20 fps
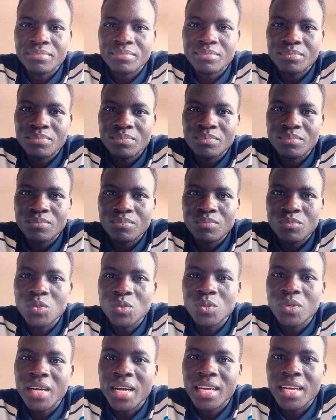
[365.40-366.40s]
You
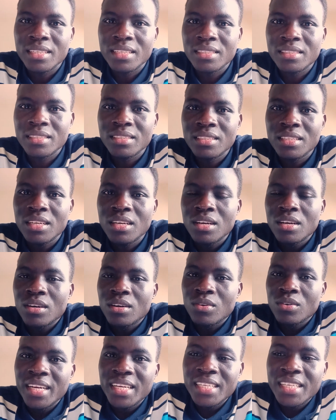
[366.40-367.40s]
can go ahead
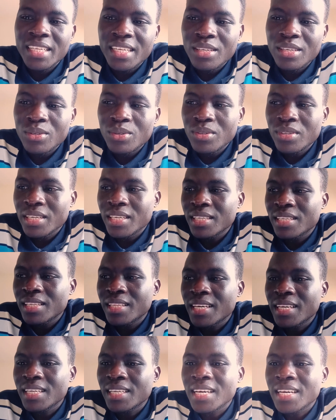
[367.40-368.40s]
and look at that
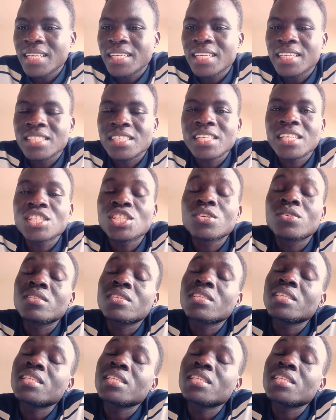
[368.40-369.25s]
under section 6 of